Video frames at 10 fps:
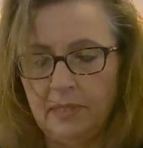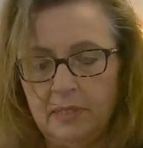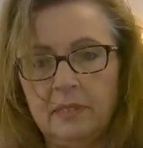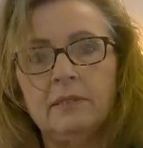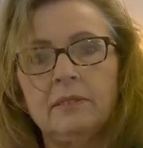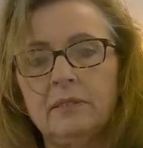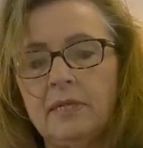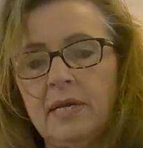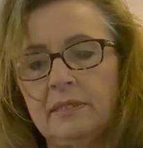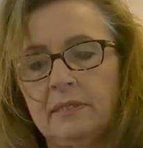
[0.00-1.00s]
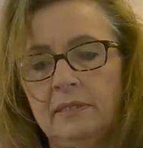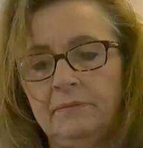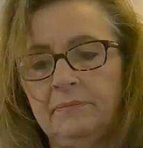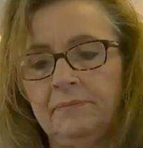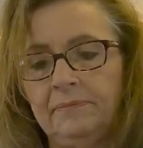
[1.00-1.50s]
Here's the last of them.
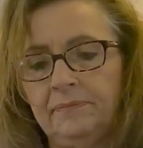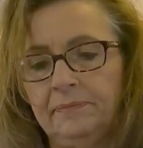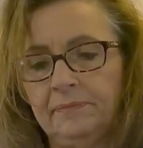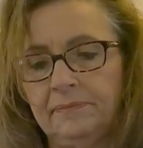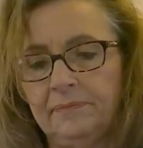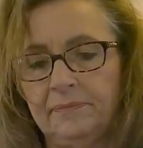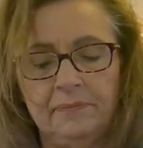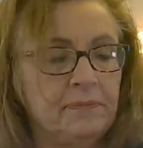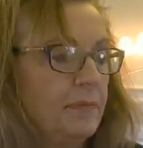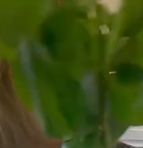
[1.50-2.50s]
All